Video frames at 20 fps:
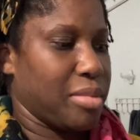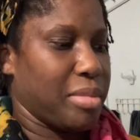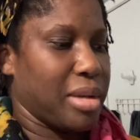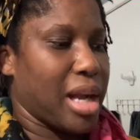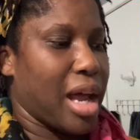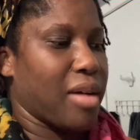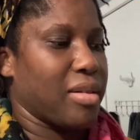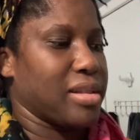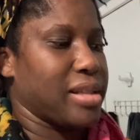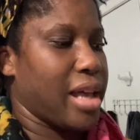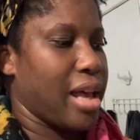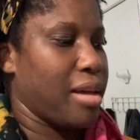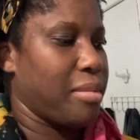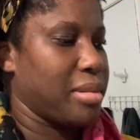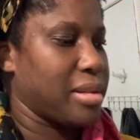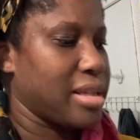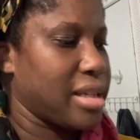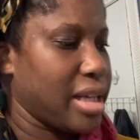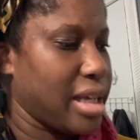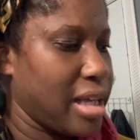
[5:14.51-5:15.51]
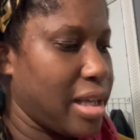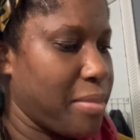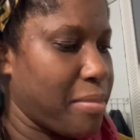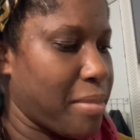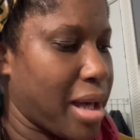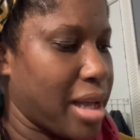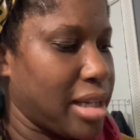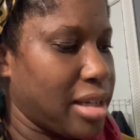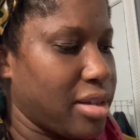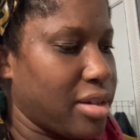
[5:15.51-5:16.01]
But I was able to get
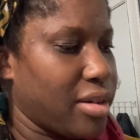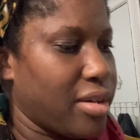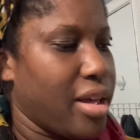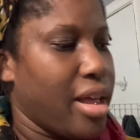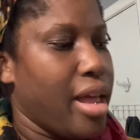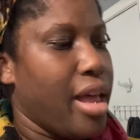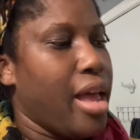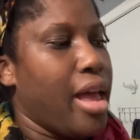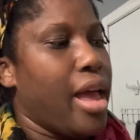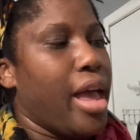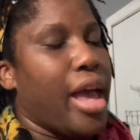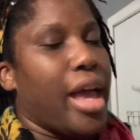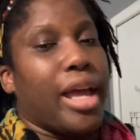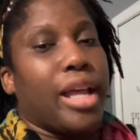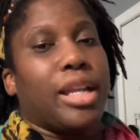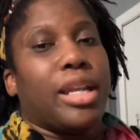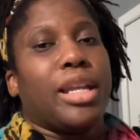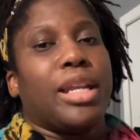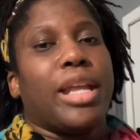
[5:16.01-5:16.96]
my little handy